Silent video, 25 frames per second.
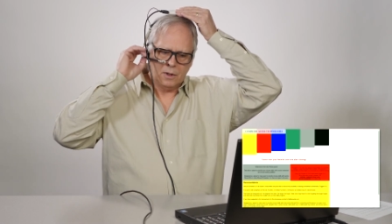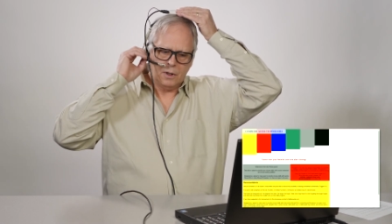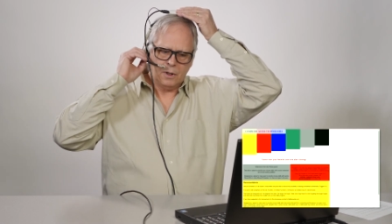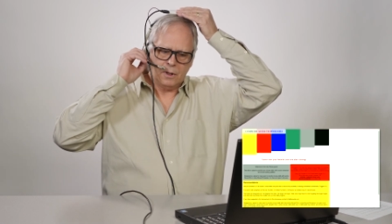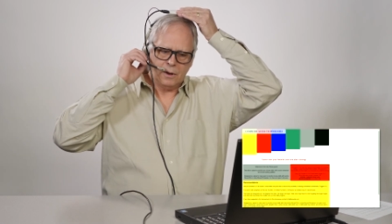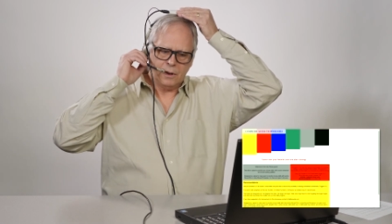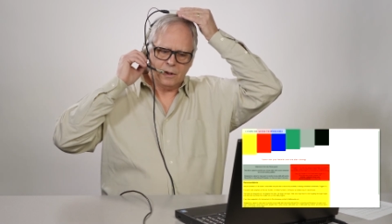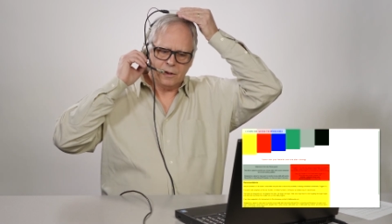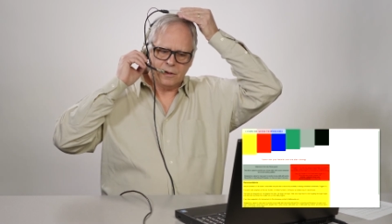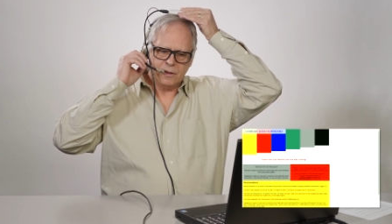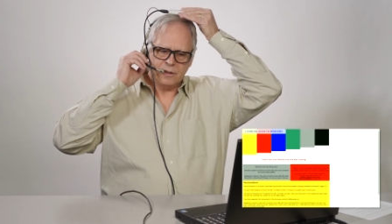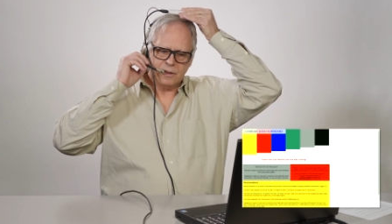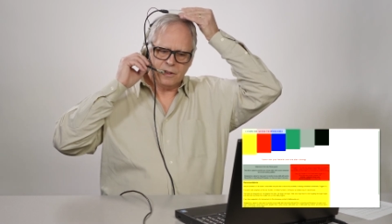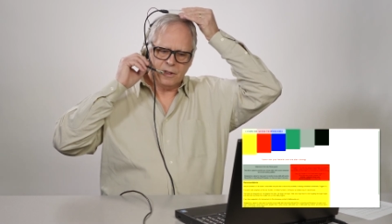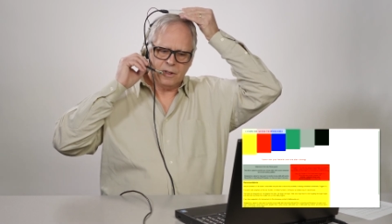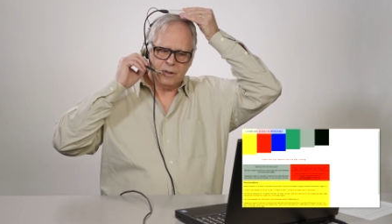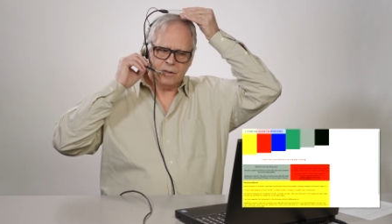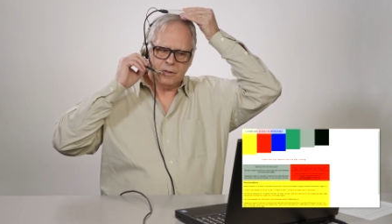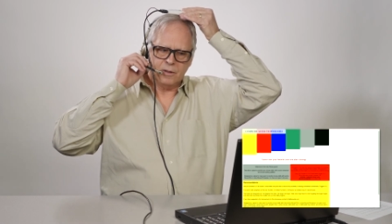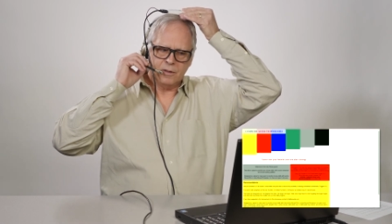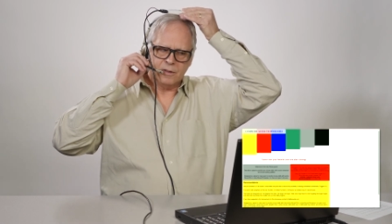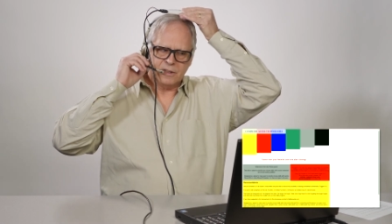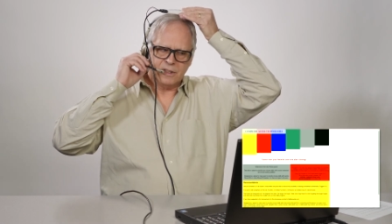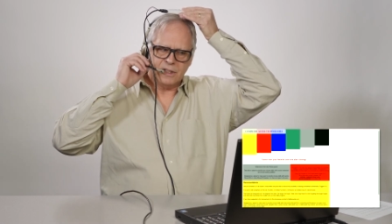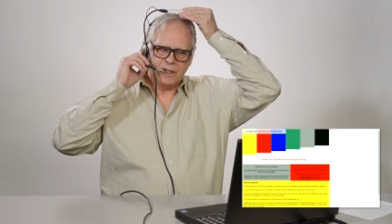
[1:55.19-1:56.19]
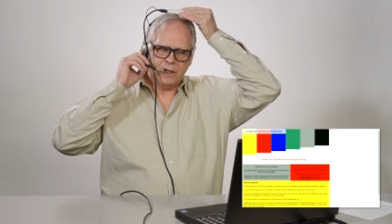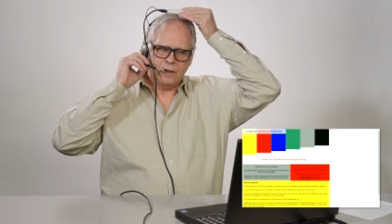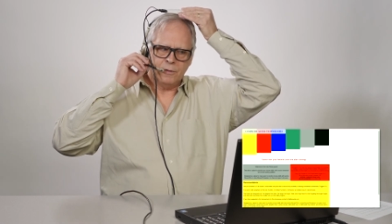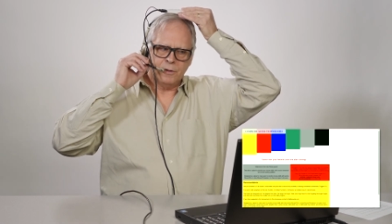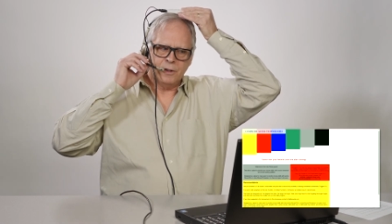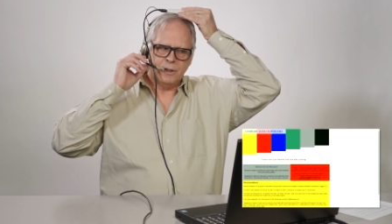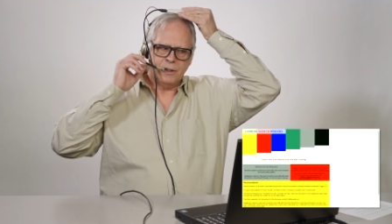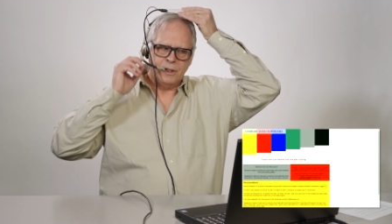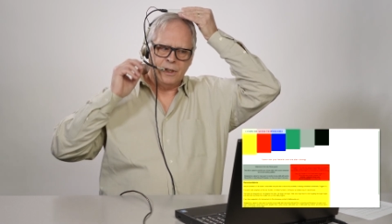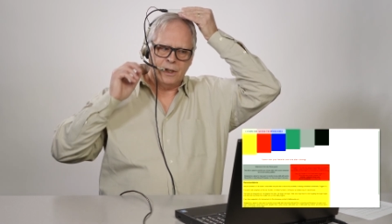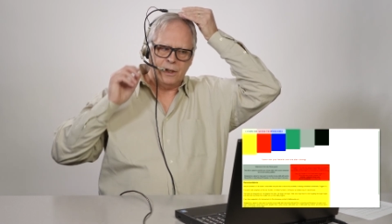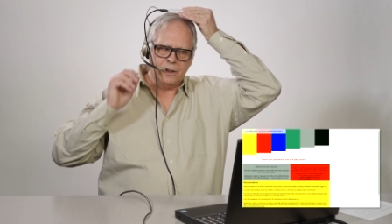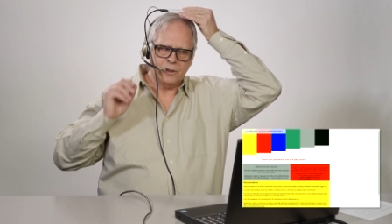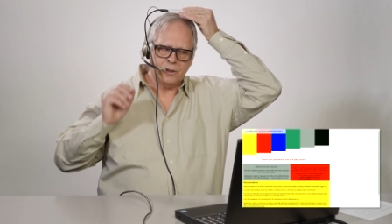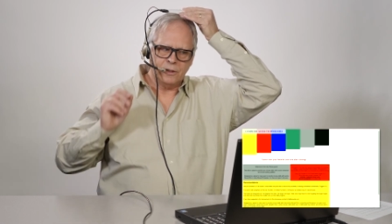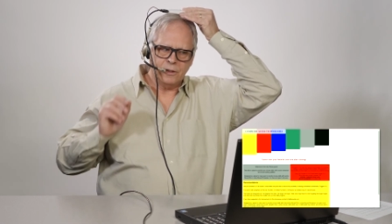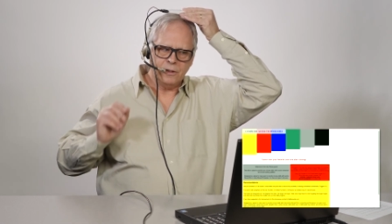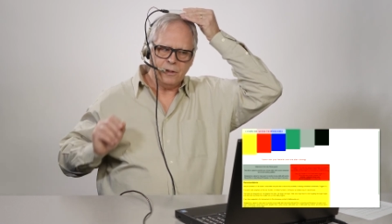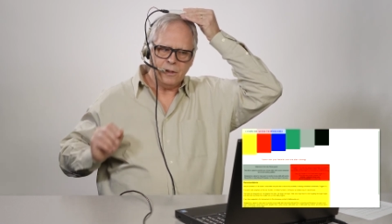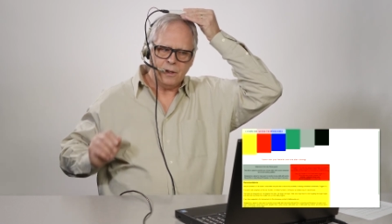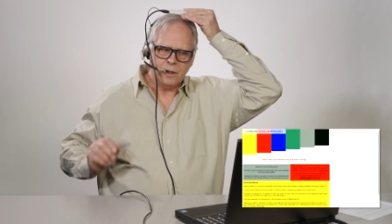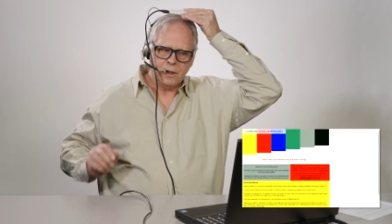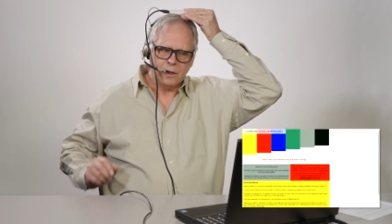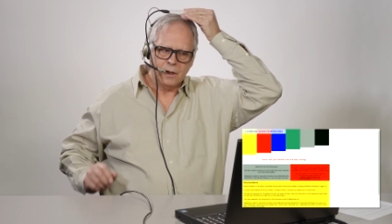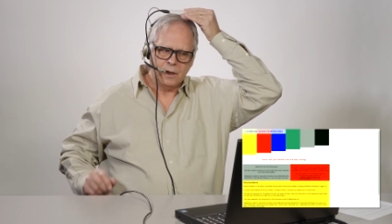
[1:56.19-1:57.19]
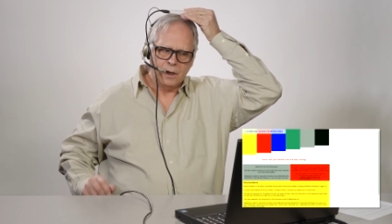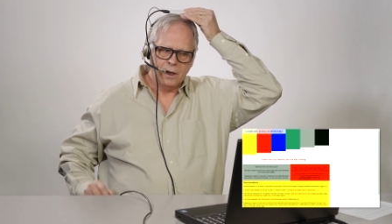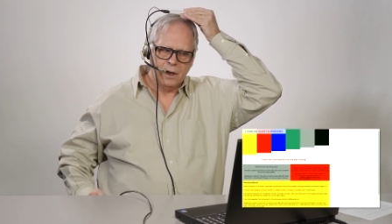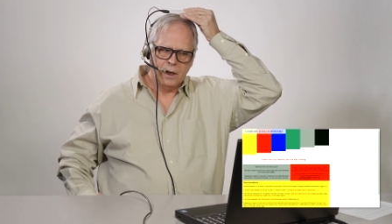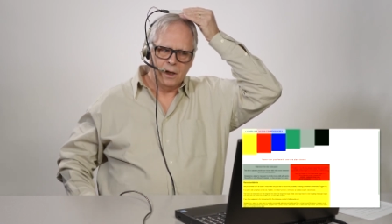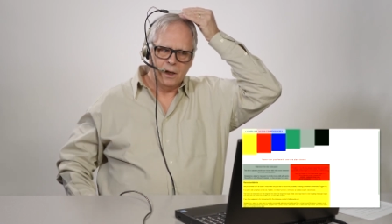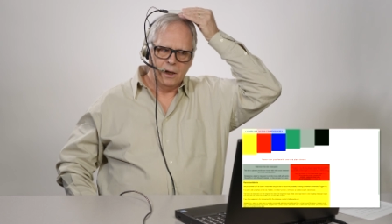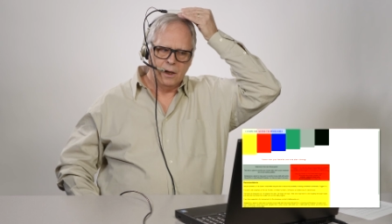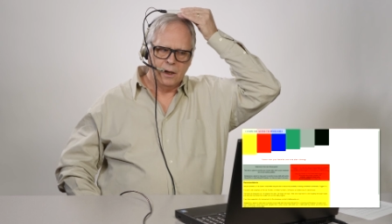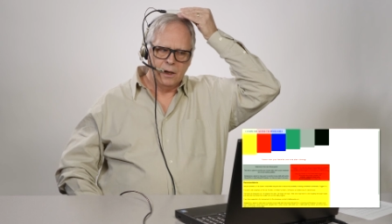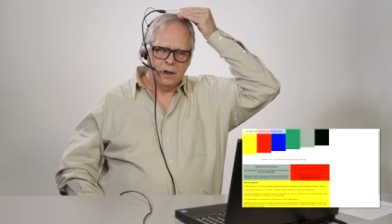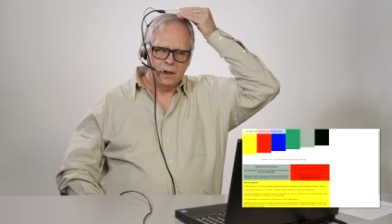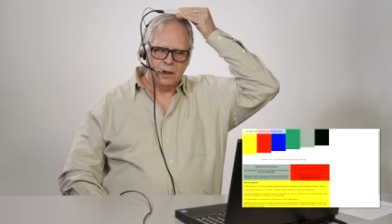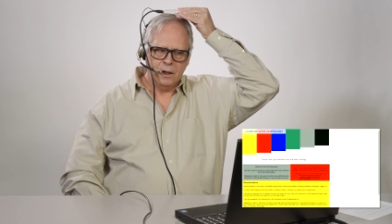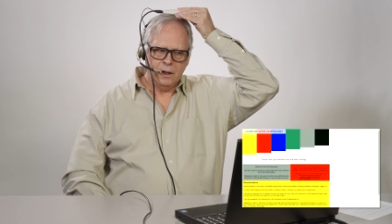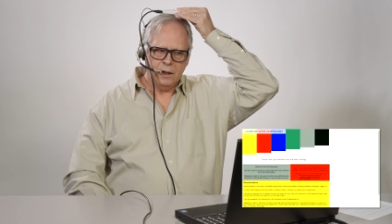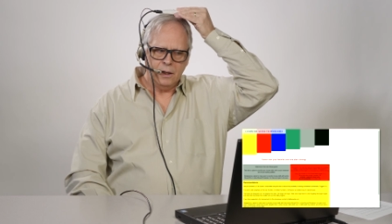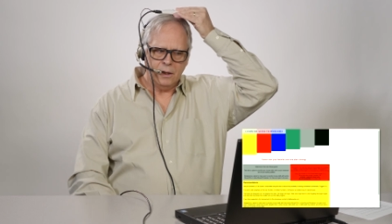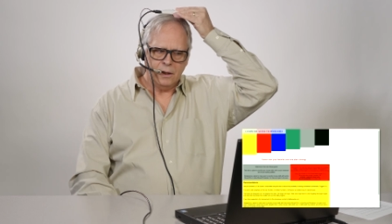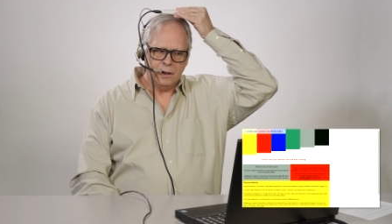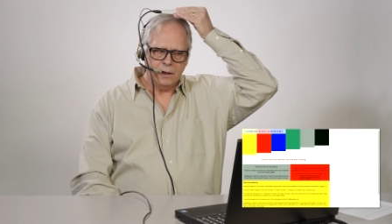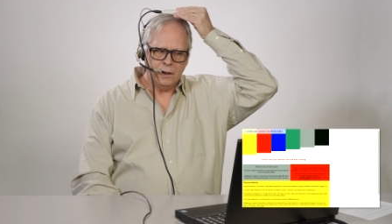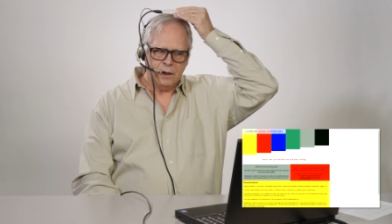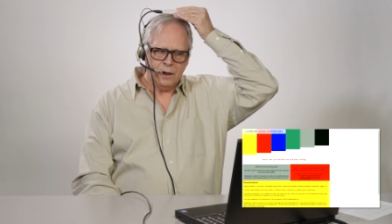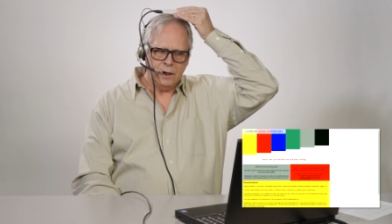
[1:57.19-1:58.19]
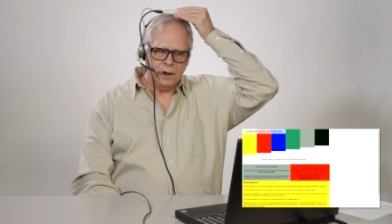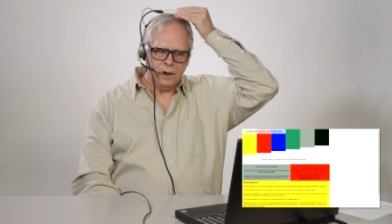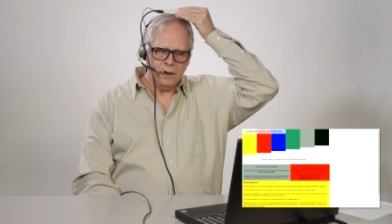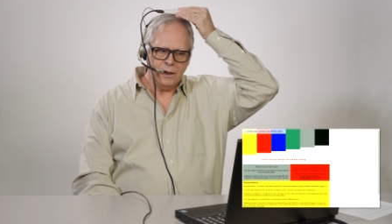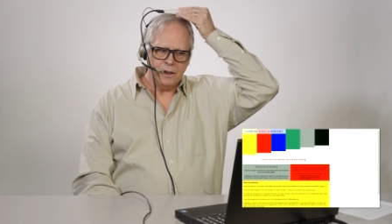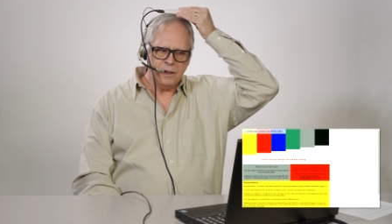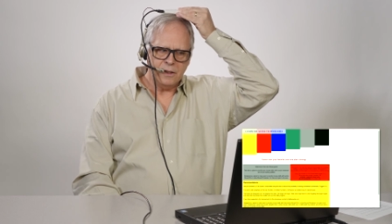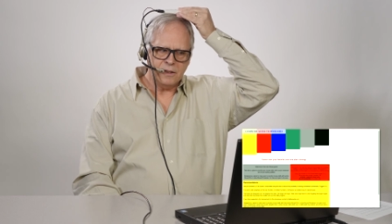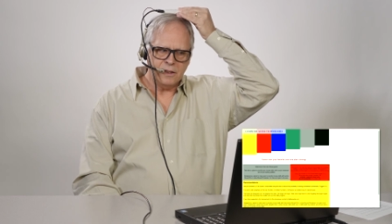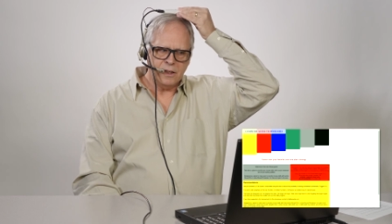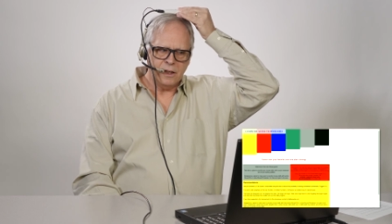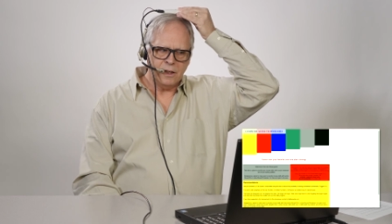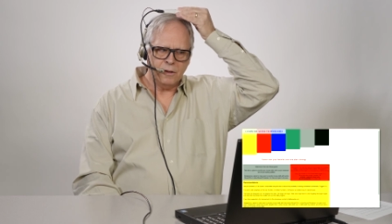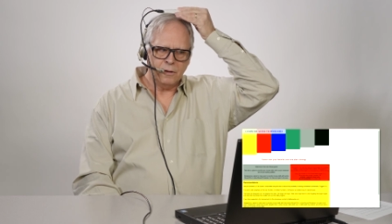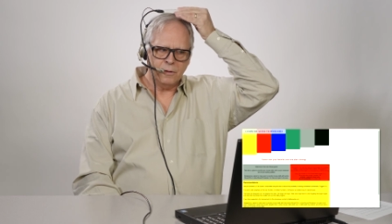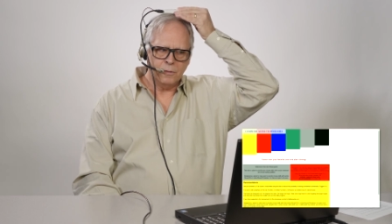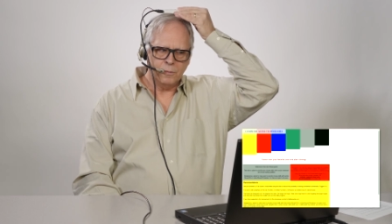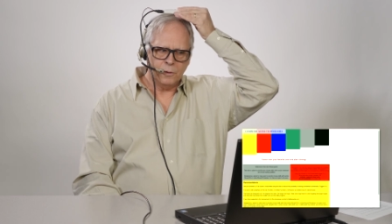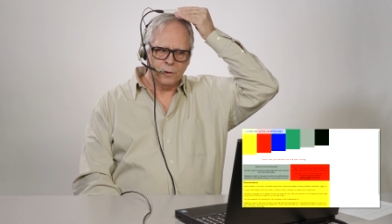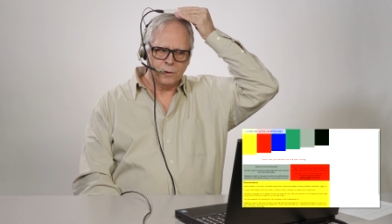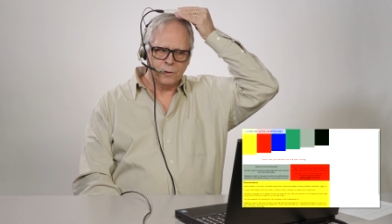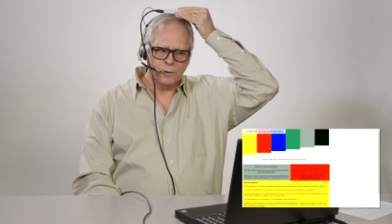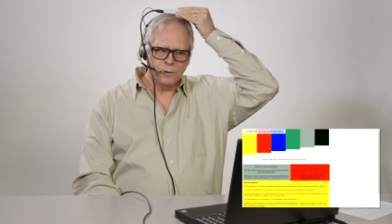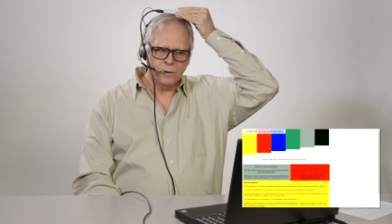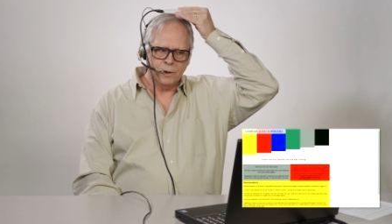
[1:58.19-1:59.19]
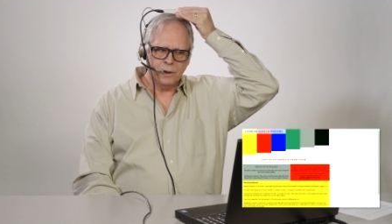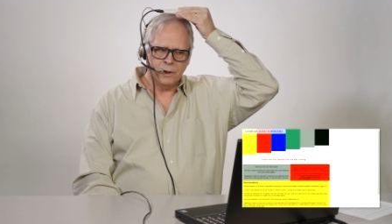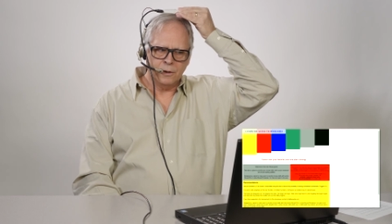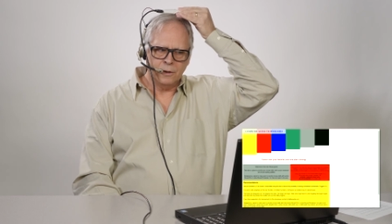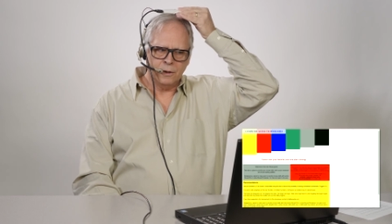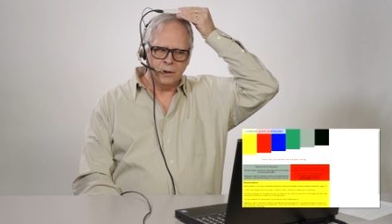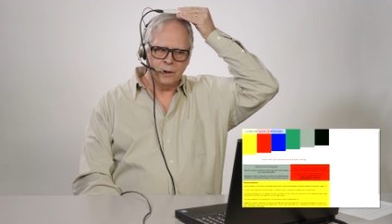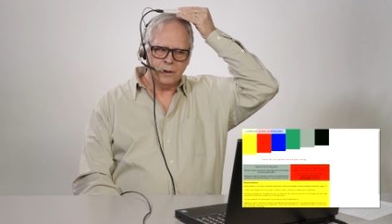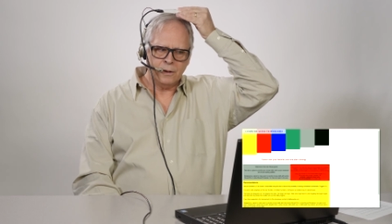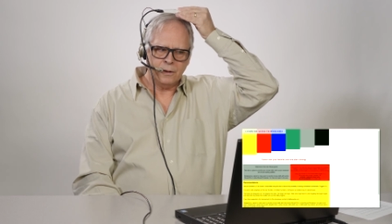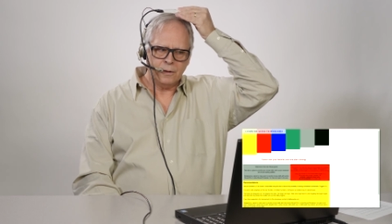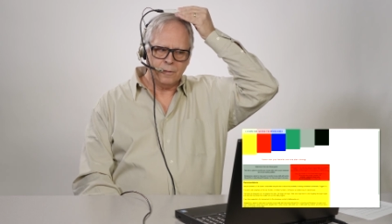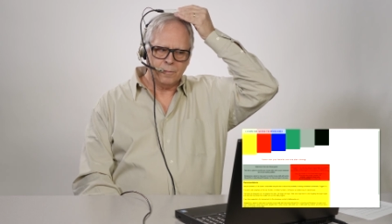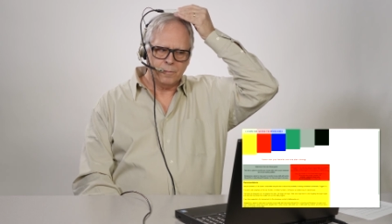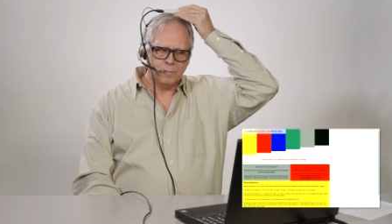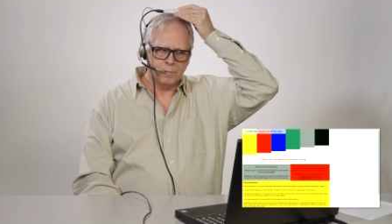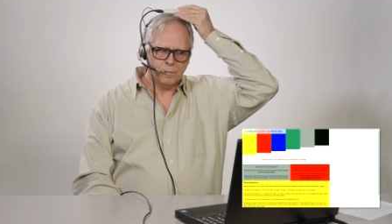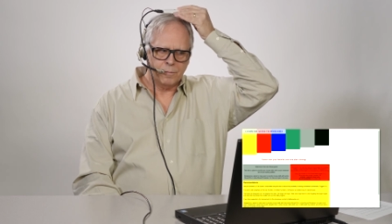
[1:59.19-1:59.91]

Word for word: Uh, it's sound detection and any sound will trigger it.